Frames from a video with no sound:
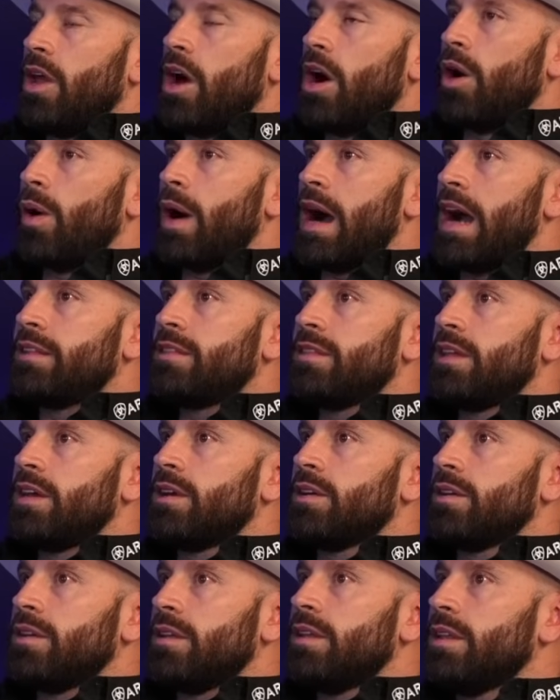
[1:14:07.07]
No, I
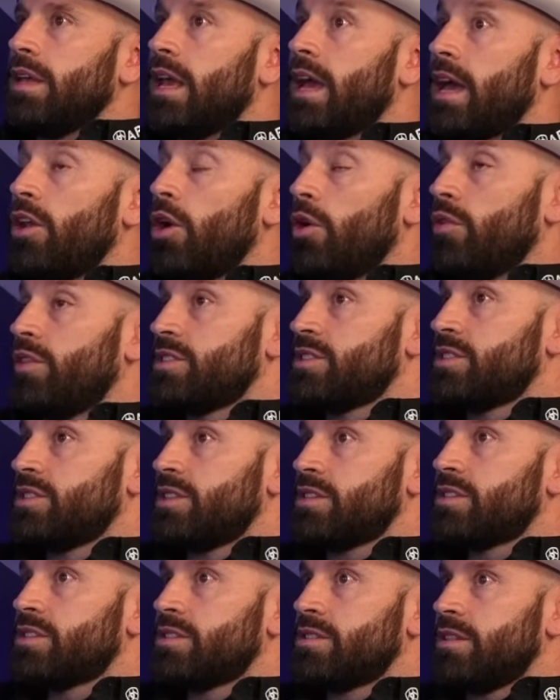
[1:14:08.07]
think, this
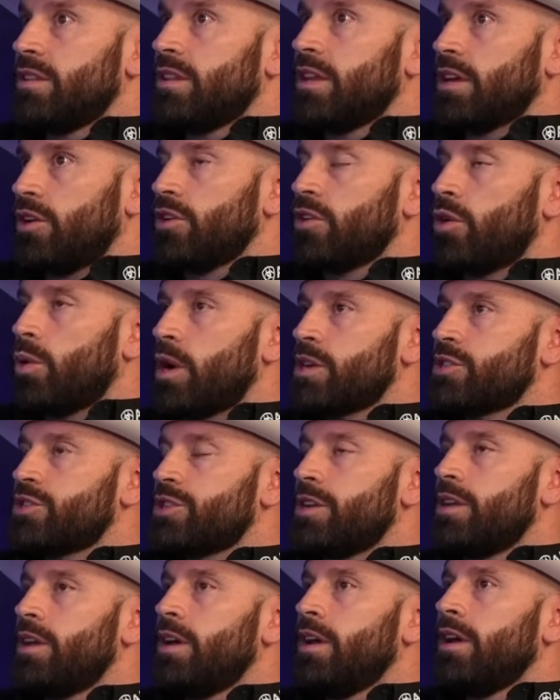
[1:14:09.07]
is the good
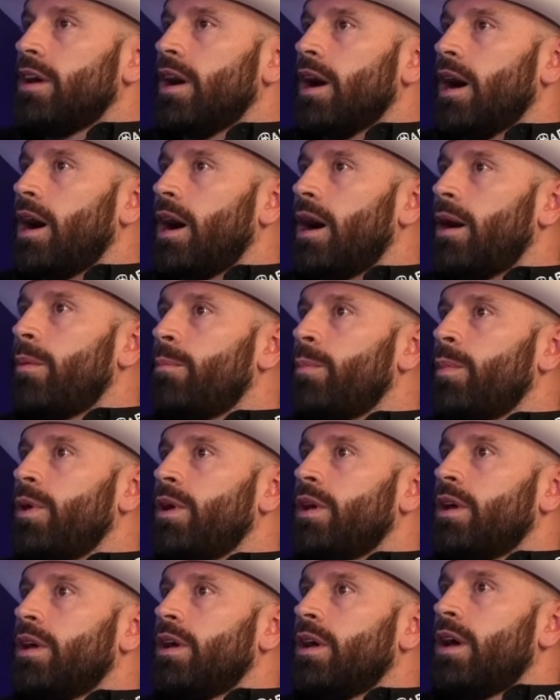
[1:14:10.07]
question.
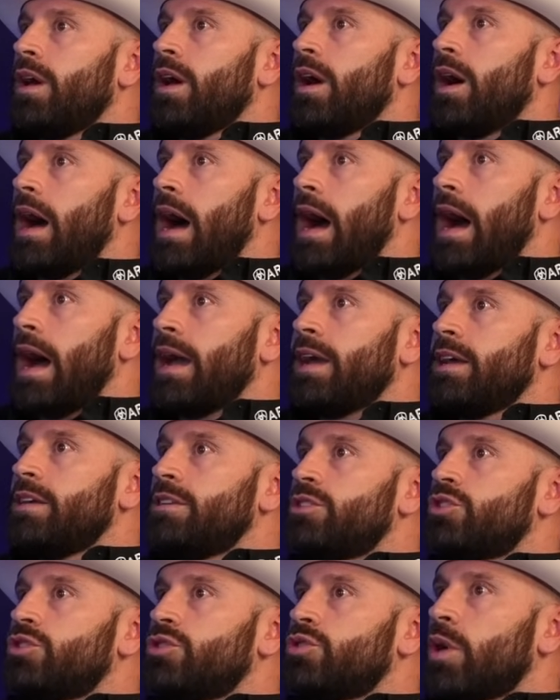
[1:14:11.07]

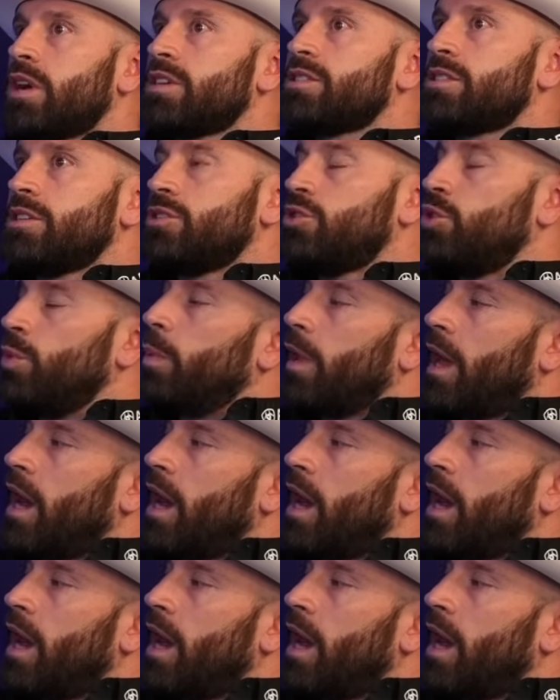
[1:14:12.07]
I trusted too